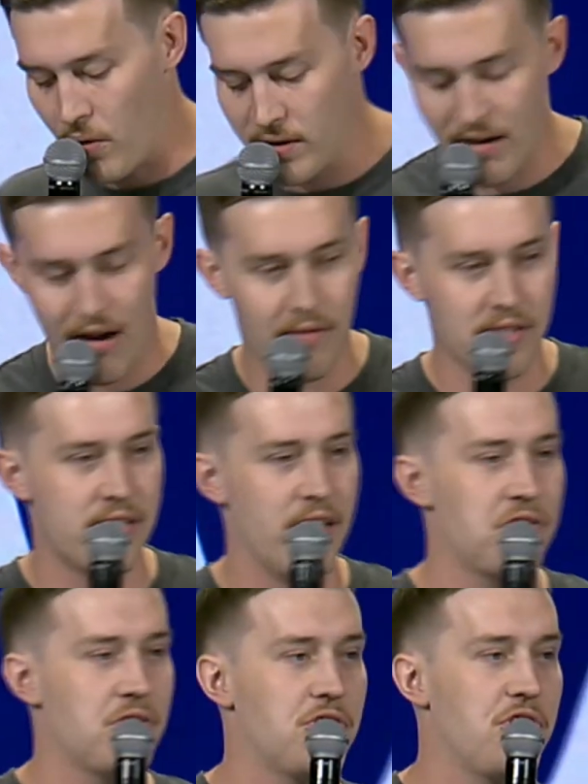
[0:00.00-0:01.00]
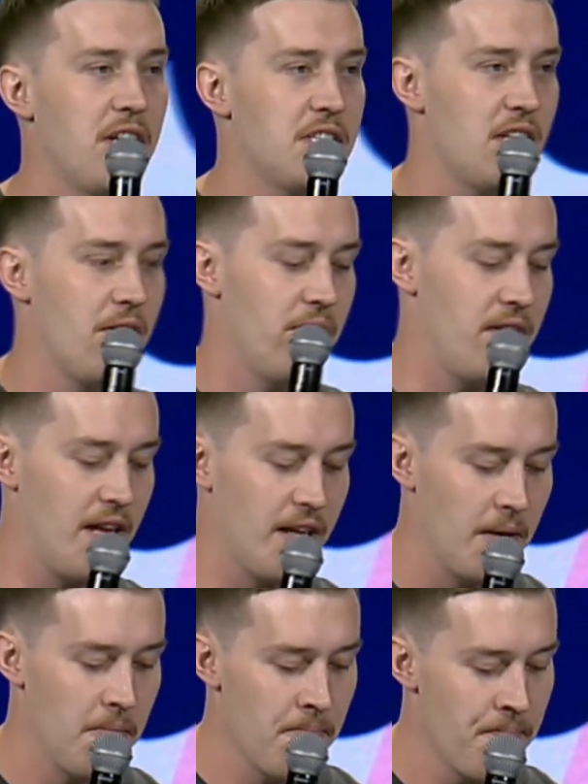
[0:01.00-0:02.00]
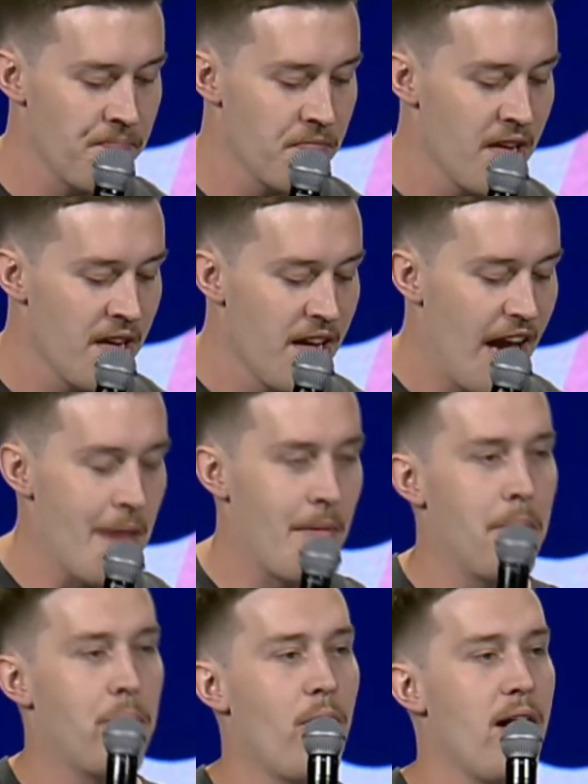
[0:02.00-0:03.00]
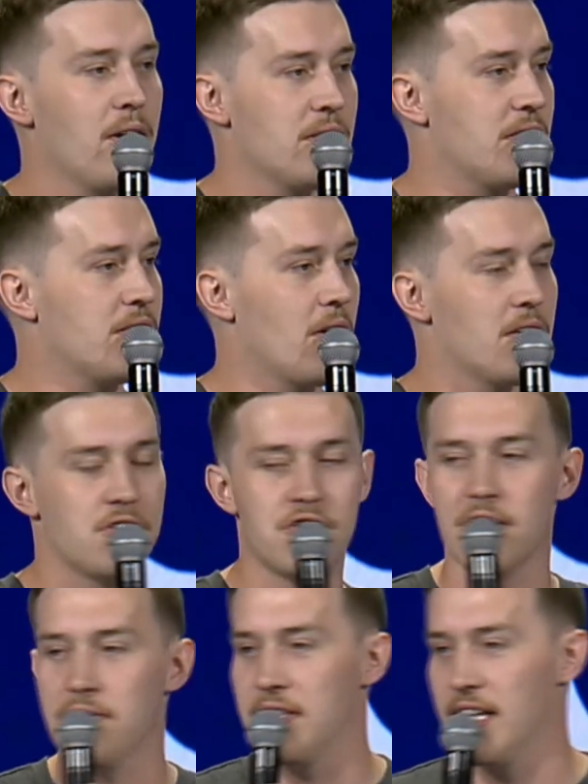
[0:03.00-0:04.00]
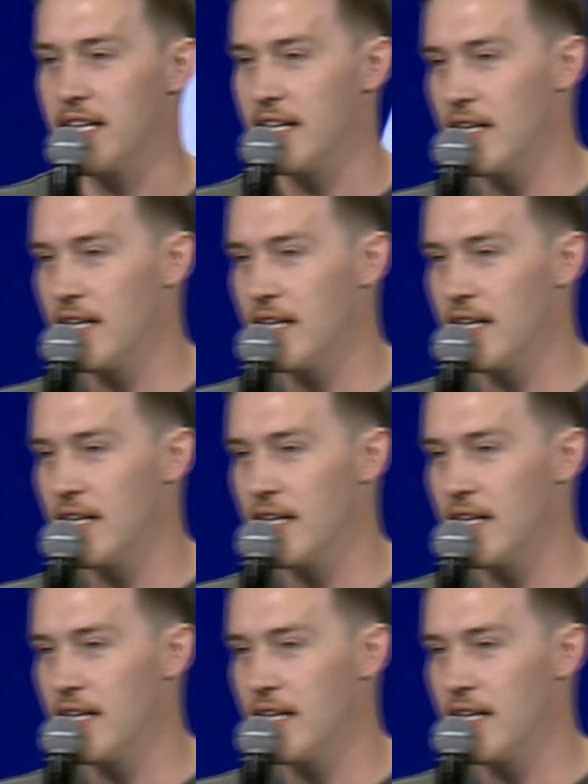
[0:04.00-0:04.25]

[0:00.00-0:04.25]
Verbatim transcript: One conversation changed everything. And my prayers started shifting.